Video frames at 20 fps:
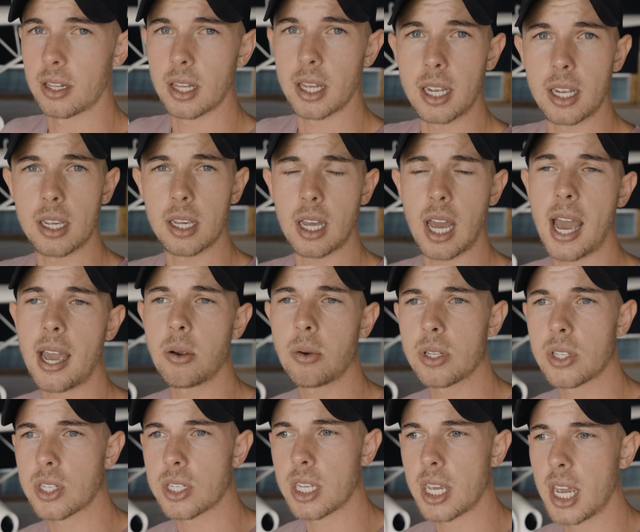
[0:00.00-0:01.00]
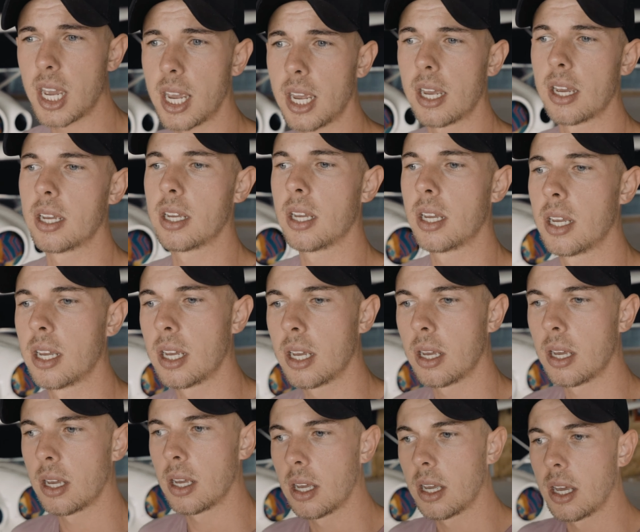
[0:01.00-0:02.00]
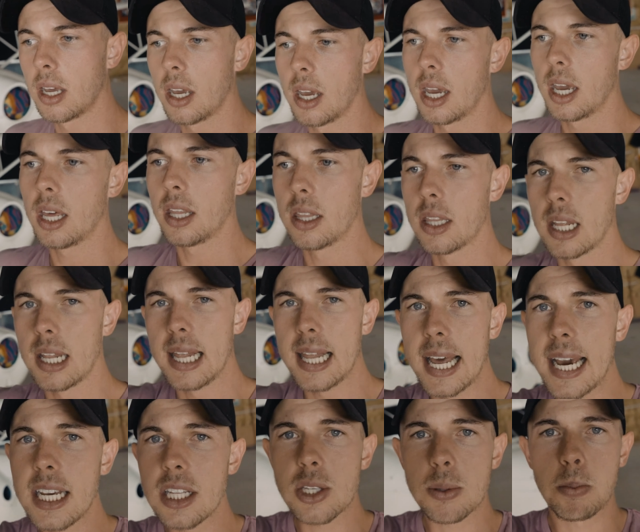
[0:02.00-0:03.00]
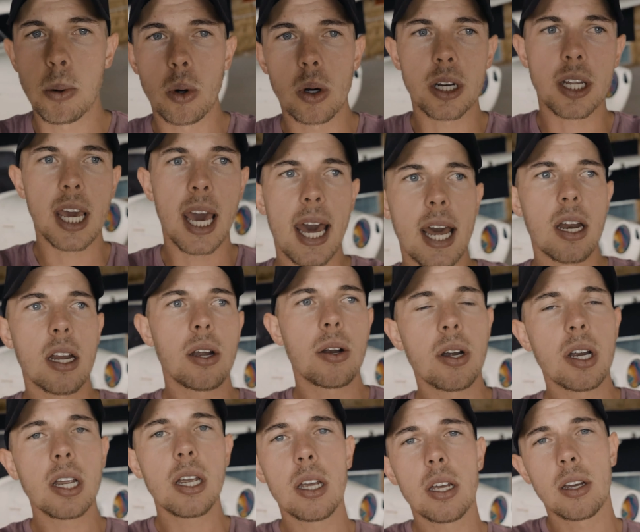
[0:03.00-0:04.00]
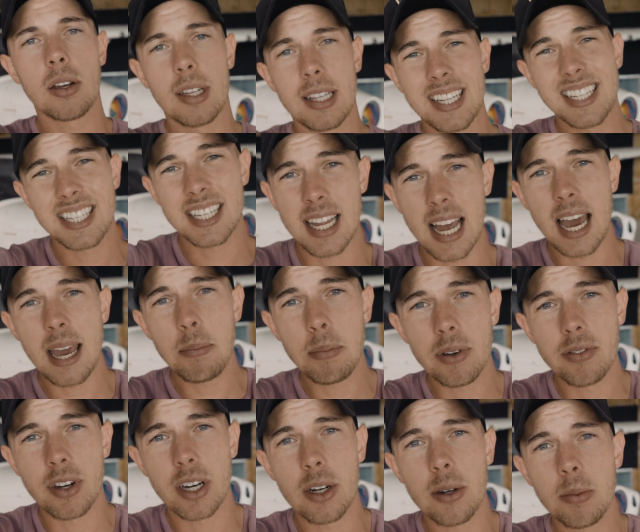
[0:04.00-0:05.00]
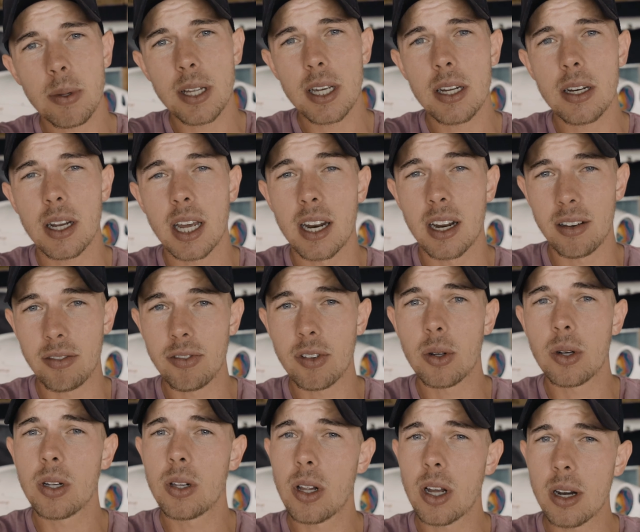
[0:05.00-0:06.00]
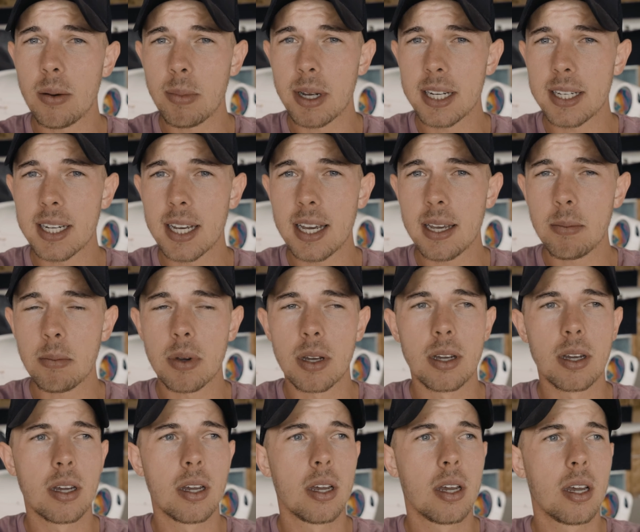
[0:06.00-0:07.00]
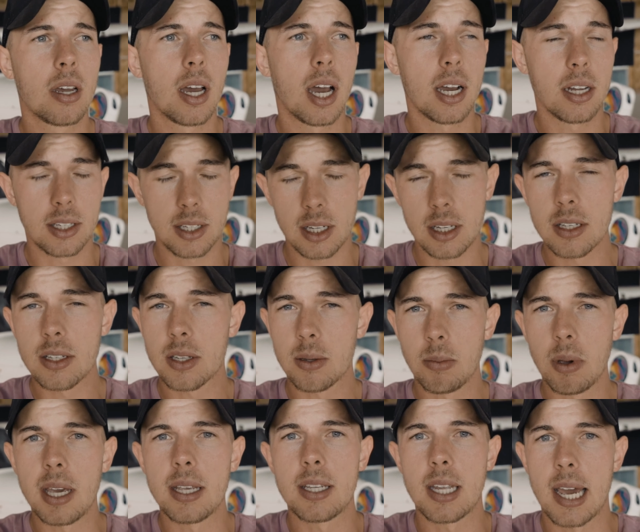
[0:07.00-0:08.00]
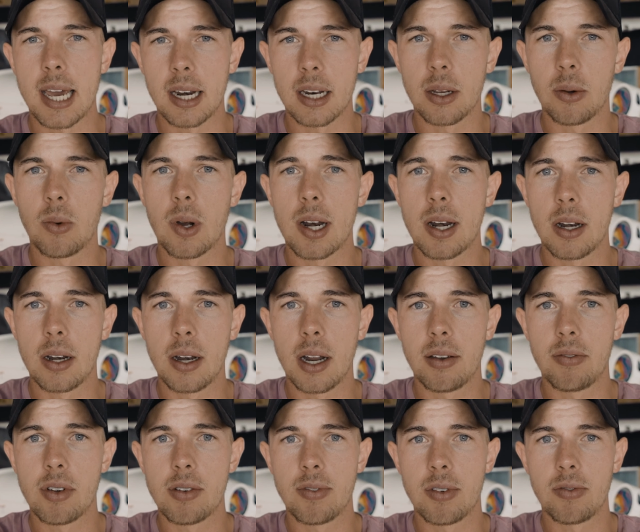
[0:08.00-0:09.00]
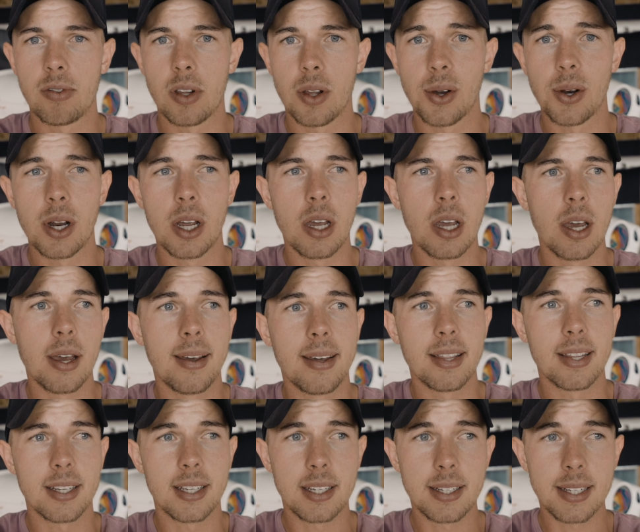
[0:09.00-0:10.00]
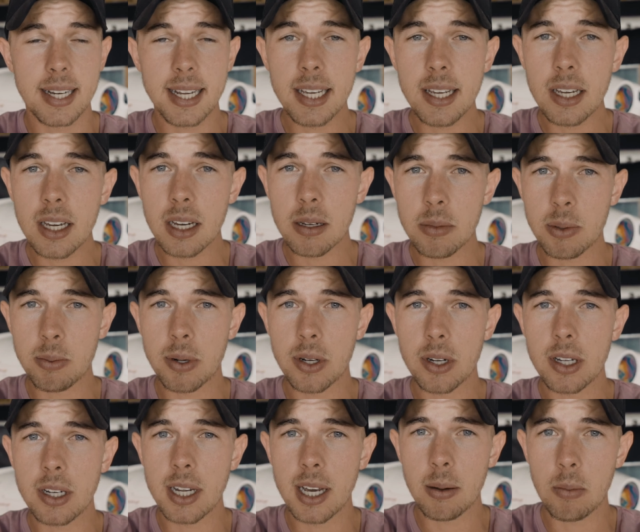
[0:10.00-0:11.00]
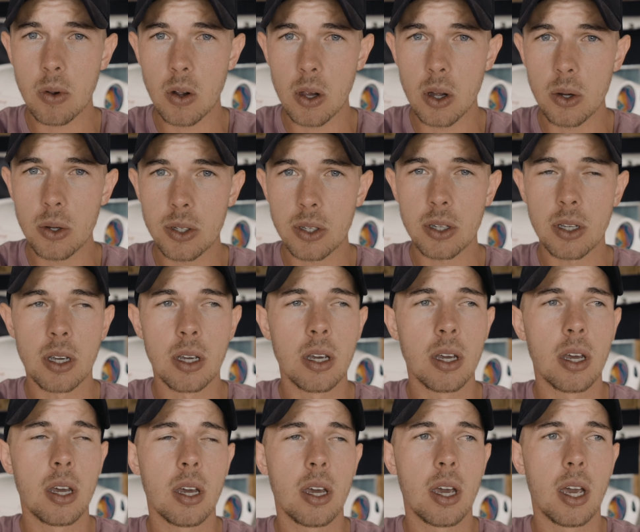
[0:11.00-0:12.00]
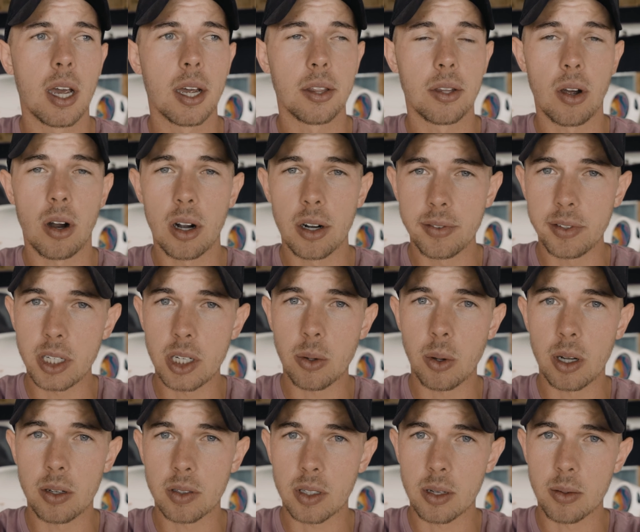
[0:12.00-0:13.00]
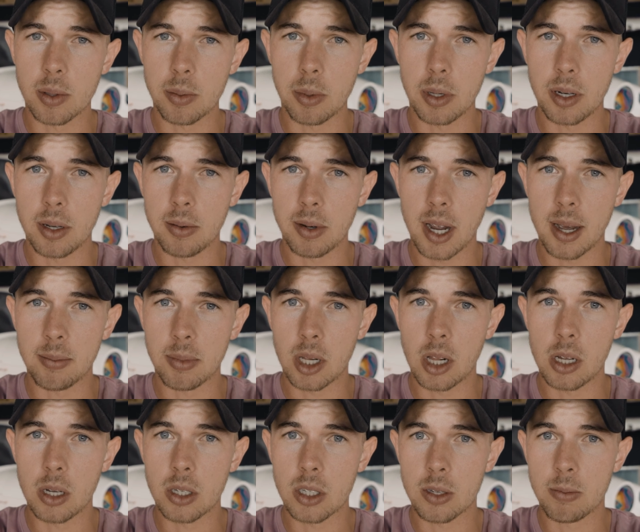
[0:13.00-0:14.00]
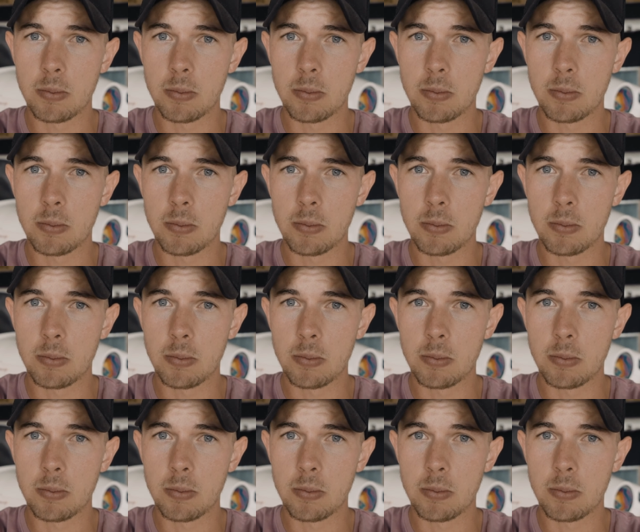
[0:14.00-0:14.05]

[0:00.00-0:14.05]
Like, I would say in the light sport category and this type of airplane, and I've flown a lot of my time, I'd say this is the best handling one I've ever flown. The Sling comes pretty damn close and the RV-12 comes pretty damn close.